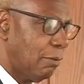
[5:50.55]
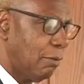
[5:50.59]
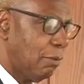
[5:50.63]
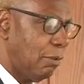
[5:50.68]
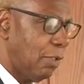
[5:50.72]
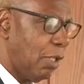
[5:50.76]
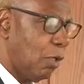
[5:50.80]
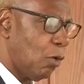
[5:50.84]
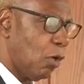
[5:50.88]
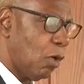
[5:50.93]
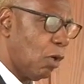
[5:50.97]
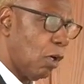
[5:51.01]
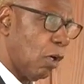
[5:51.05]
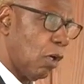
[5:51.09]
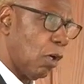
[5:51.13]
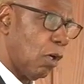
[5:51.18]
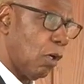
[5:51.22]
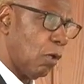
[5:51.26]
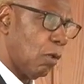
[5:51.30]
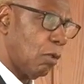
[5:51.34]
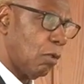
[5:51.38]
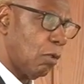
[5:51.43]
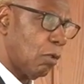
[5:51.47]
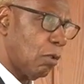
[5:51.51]
They
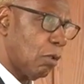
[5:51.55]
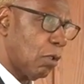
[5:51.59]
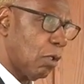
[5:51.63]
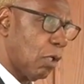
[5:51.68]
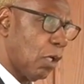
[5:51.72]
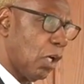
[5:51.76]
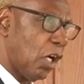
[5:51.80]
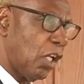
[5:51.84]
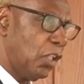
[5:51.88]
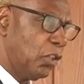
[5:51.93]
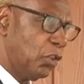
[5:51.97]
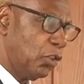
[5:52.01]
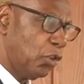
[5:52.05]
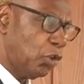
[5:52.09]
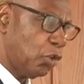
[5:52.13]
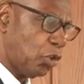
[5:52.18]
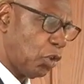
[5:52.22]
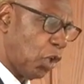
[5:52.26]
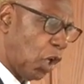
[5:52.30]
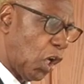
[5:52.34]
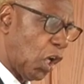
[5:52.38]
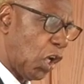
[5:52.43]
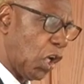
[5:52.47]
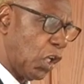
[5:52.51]
were
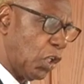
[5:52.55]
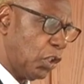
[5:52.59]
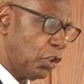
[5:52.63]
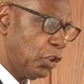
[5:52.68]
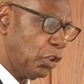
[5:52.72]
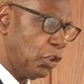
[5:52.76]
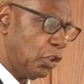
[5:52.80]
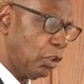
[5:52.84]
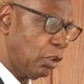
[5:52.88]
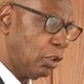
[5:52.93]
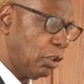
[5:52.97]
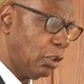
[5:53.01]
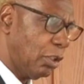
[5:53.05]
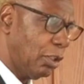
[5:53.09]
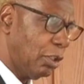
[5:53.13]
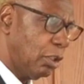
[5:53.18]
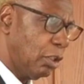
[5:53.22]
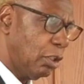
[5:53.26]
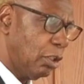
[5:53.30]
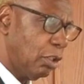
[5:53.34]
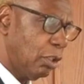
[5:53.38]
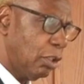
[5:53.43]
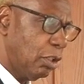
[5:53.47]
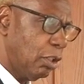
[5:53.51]
concerned
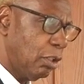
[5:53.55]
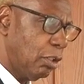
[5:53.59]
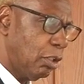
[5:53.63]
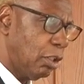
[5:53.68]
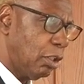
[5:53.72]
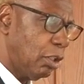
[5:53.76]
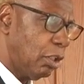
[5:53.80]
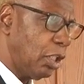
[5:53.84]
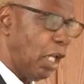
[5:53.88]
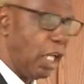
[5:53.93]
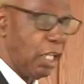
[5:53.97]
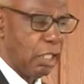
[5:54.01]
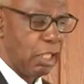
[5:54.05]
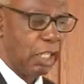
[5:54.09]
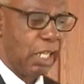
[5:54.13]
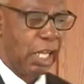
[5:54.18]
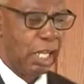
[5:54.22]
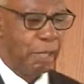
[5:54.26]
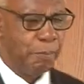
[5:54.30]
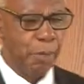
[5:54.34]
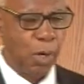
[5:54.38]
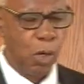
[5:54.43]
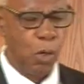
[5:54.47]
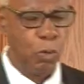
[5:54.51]
not
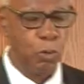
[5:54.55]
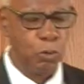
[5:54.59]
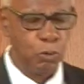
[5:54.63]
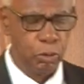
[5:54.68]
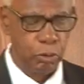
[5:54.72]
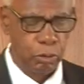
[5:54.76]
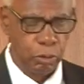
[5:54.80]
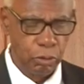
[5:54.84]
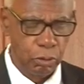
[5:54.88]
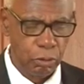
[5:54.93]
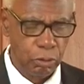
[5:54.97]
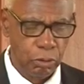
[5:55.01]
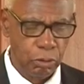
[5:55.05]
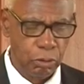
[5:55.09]
about